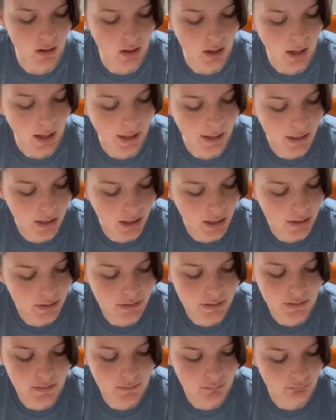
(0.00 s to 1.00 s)
and I
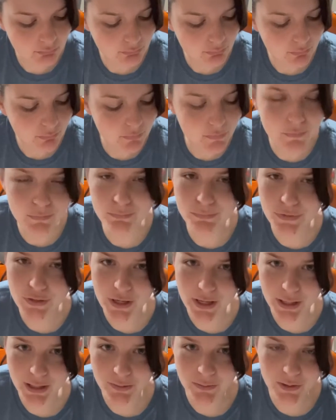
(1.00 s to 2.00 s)
just
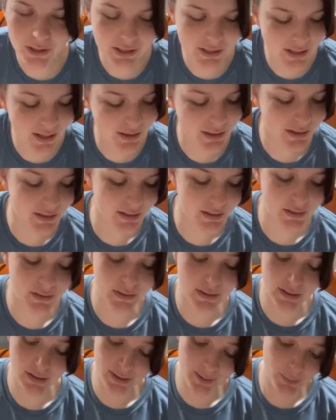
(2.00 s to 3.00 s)
check and recheck that it is
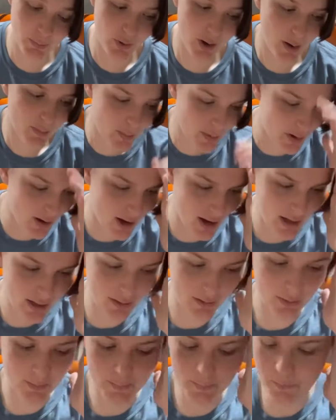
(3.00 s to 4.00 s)
the proper
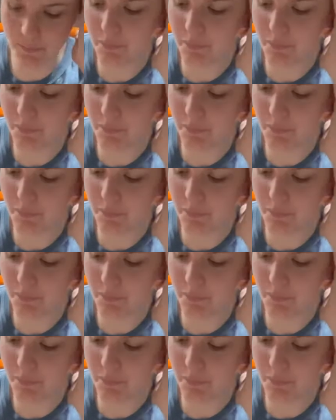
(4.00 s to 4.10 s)
item.